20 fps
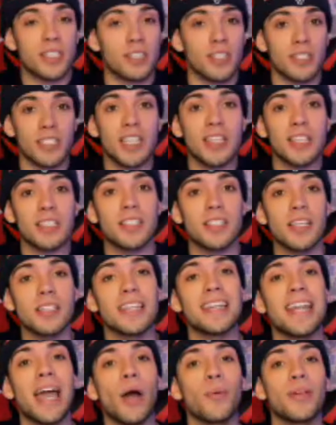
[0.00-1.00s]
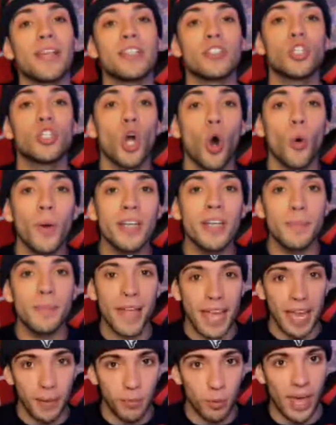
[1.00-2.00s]
to see the season now he's going to be
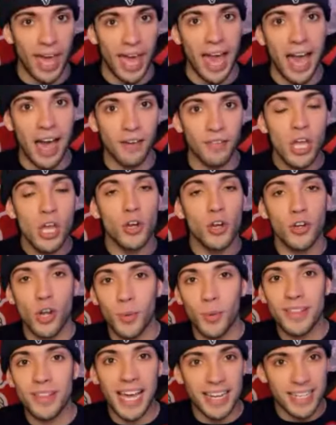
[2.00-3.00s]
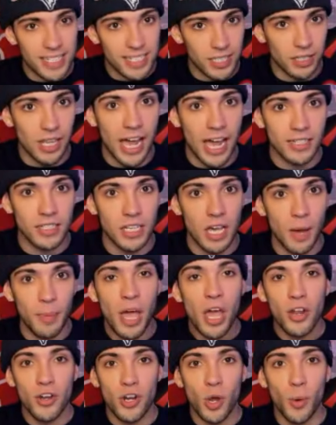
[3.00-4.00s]
able to have, knowing that he's locked up,
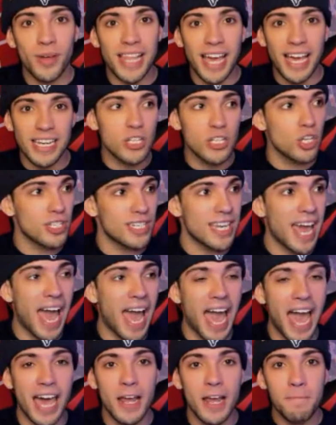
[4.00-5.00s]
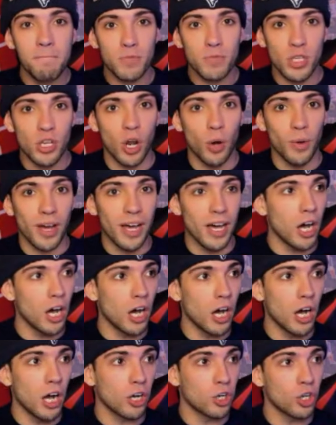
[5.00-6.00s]
knowing that he just had, you know,
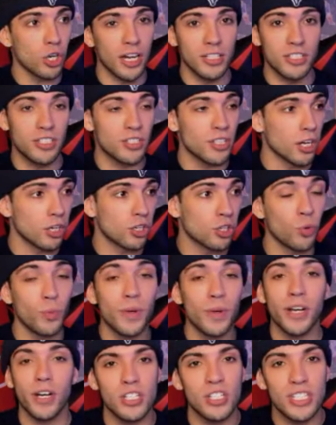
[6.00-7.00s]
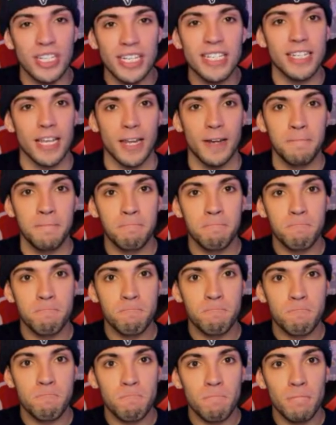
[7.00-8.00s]
a career season.
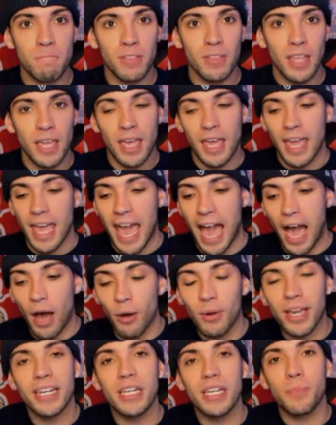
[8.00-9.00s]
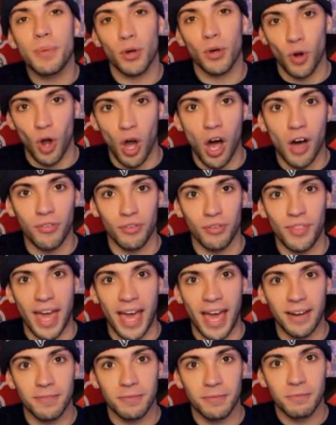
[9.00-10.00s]
How can he build off of
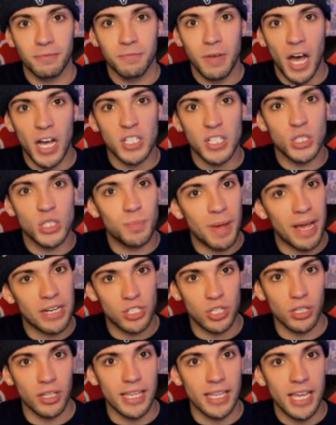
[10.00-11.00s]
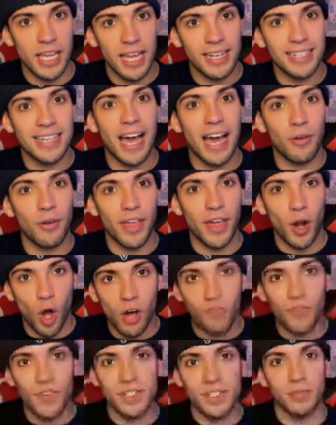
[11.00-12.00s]
that? Especially now that
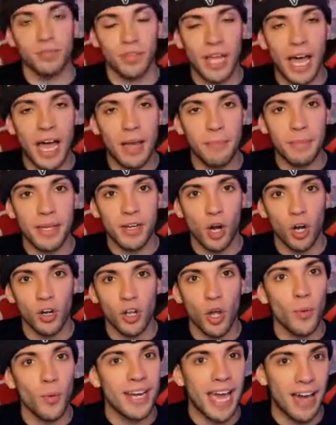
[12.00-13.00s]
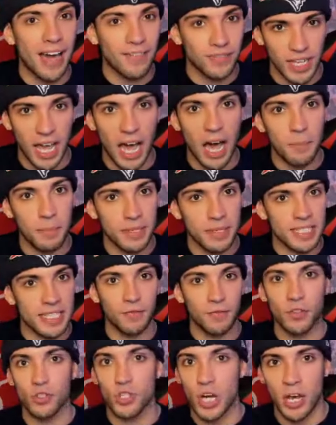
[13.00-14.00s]
offensive linemen are going to have to compensate
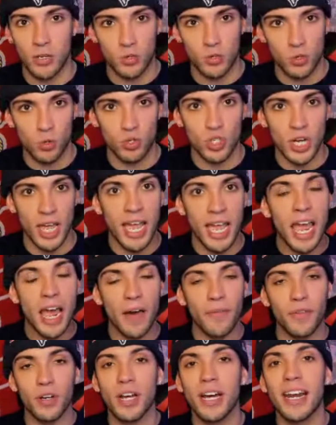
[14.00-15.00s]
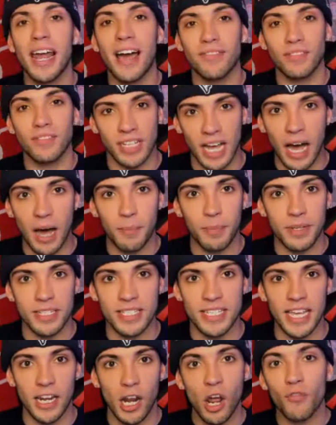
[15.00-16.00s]
for Josh Uche and they're going to have to
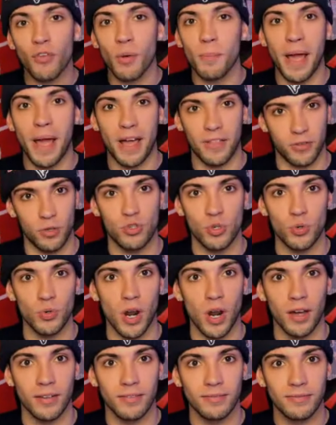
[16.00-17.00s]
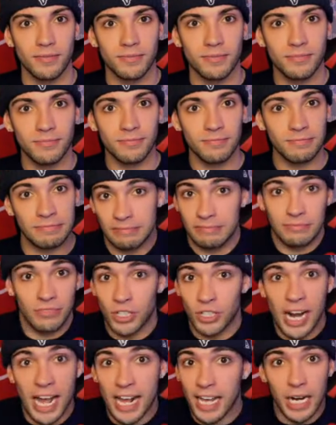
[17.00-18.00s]
compensate for Matthew Judon.
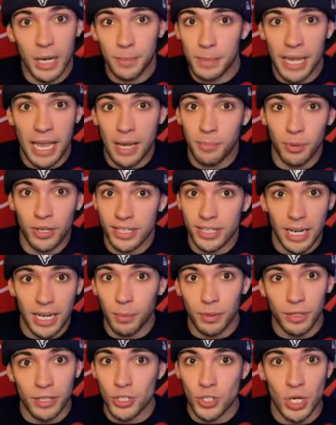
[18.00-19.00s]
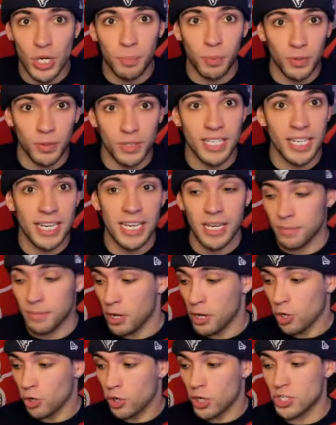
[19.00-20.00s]
They're not going to be able to double and triple team
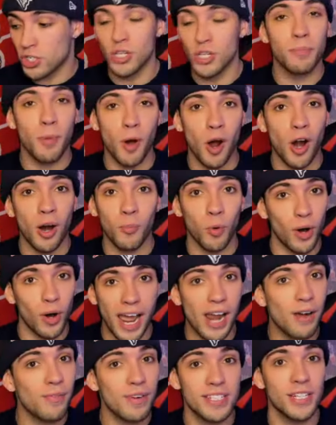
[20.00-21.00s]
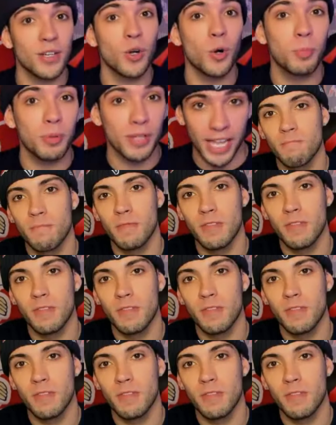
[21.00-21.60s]
Christian Barmore every single play.